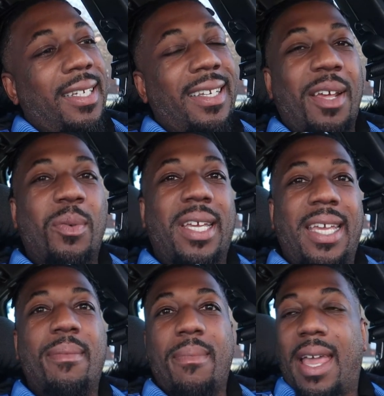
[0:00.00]
they would
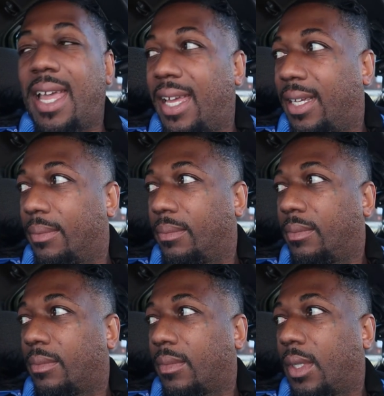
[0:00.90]
get mad
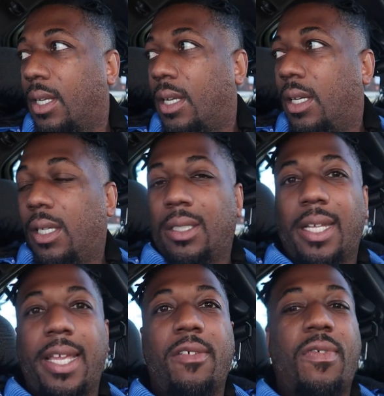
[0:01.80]

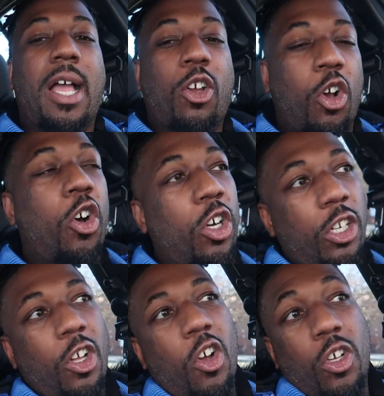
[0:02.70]
if I called
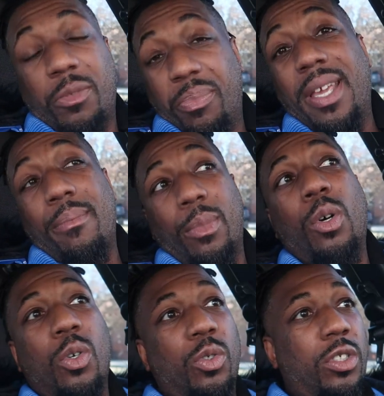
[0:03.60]
the dogs pit
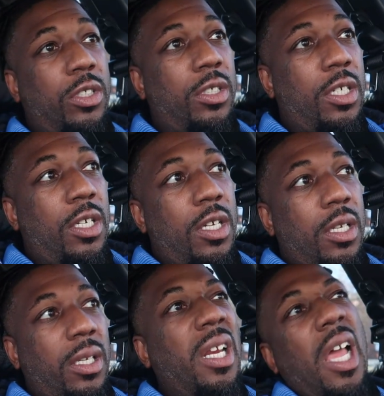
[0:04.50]
bulls.
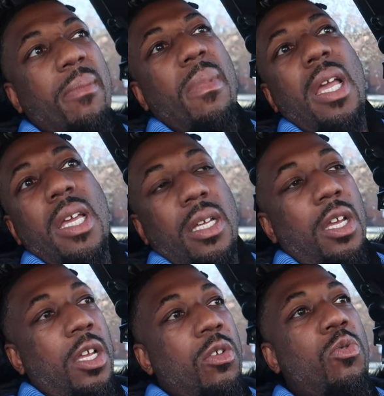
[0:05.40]
They like,
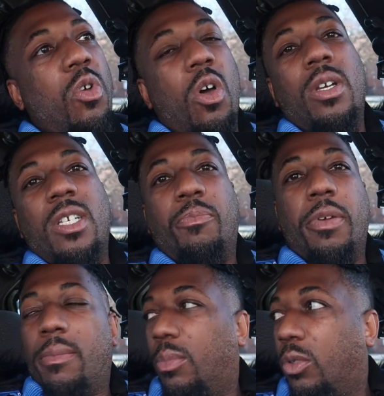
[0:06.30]
man, you calling these
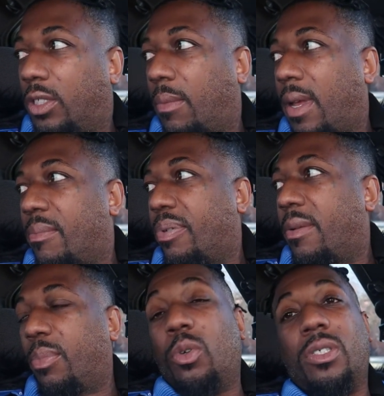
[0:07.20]
pit bulls? Them ain't
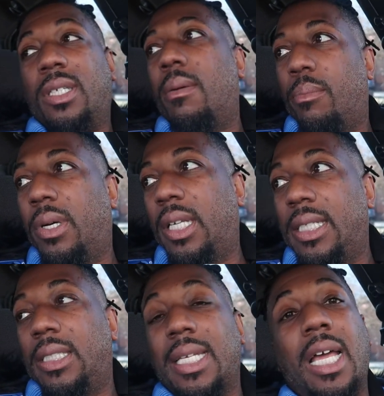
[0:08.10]
pit bulls, them
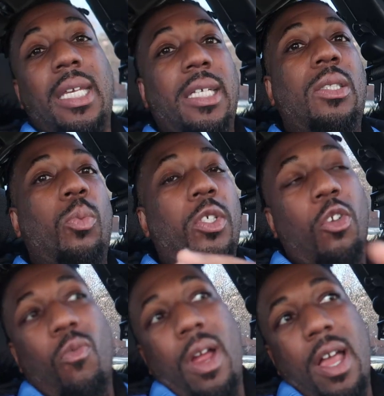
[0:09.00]
bullies. Now, this
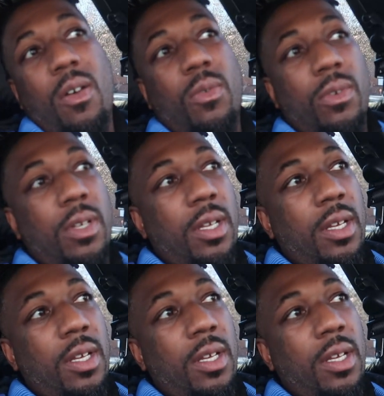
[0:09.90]
was around